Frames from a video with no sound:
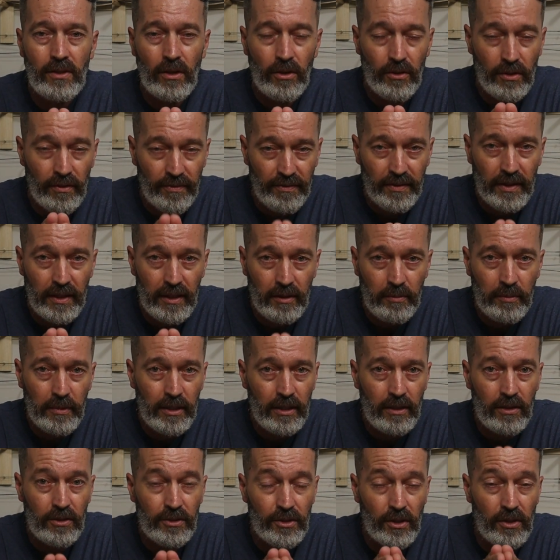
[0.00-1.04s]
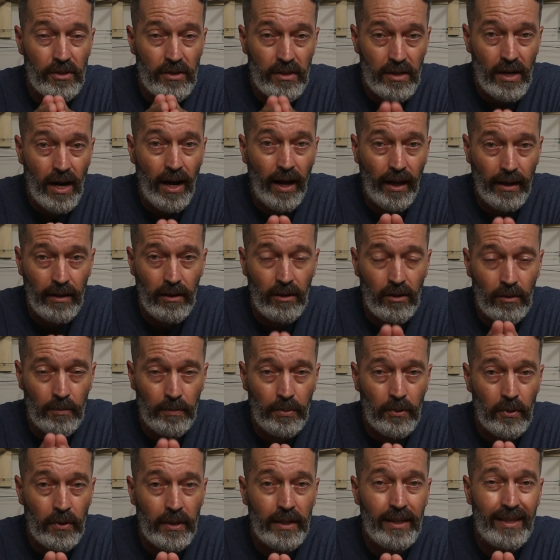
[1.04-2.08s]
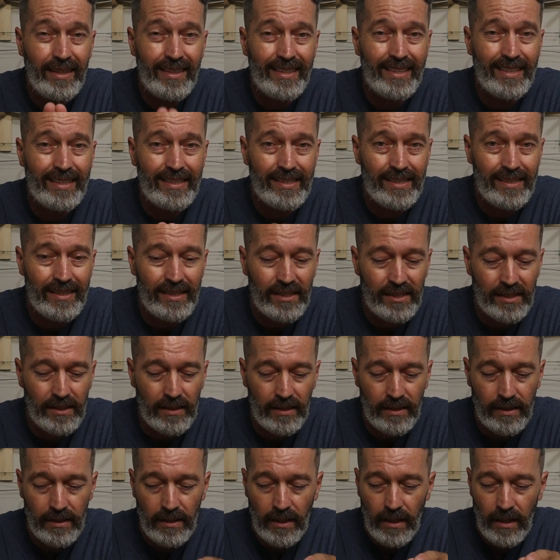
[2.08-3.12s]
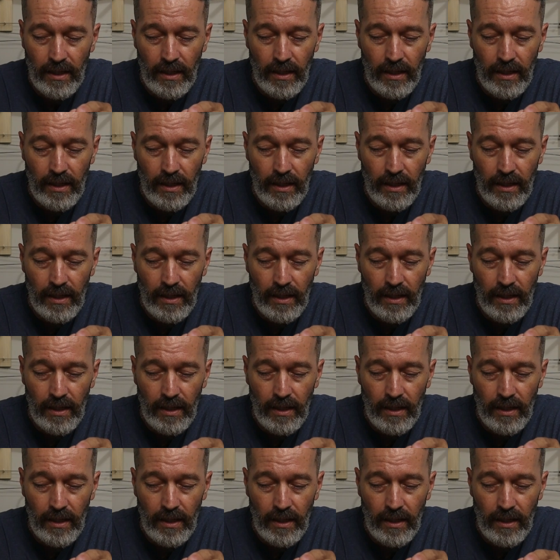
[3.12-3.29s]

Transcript: or the fundamentals are not on point and consistent,